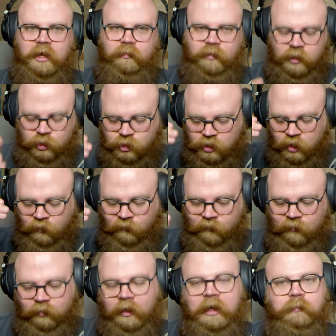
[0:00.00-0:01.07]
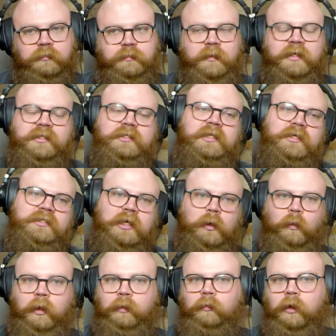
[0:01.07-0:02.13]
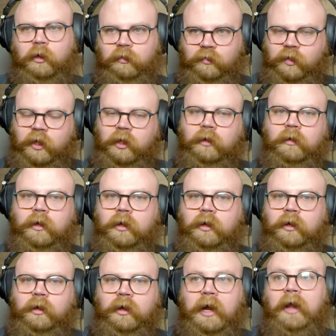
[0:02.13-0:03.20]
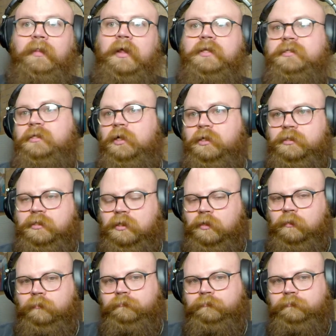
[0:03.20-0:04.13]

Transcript: and then just get flamed because they said one wrong thing. And that sucks.